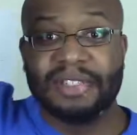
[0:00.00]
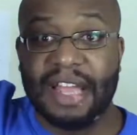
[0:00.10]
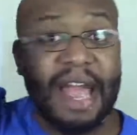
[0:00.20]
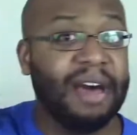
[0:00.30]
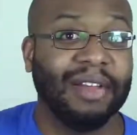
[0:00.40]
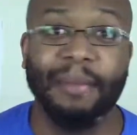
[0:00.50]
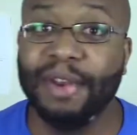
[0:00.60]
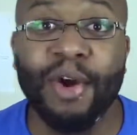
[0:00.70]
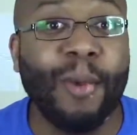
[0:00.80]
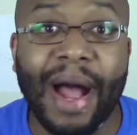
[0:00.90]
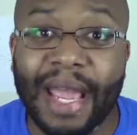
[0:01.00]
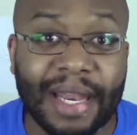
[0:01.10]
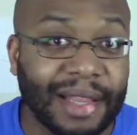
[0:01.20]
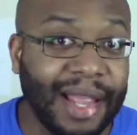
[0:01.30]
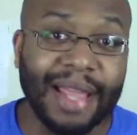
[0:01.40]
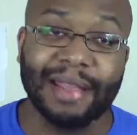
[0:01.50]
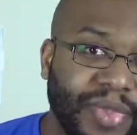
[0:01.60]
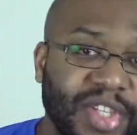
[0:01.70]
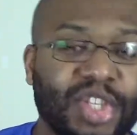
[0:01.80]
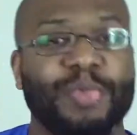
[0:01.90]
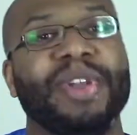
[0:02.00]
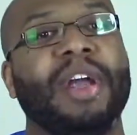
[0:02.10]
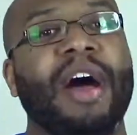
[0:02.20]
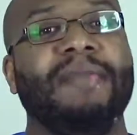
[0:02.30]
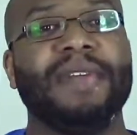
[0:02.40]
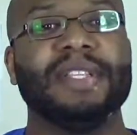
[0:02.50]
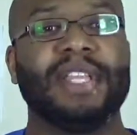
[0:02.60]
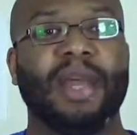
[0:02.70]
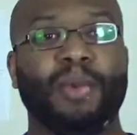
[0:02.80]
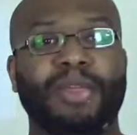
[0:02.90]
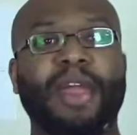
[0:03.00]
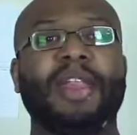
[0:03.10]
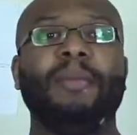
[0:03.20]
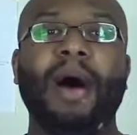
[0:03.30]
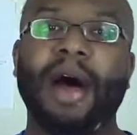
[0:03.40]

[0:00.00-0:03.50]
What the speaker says: down. Let me know why you didn't like it. This has been Coffee and Tech with Caleb.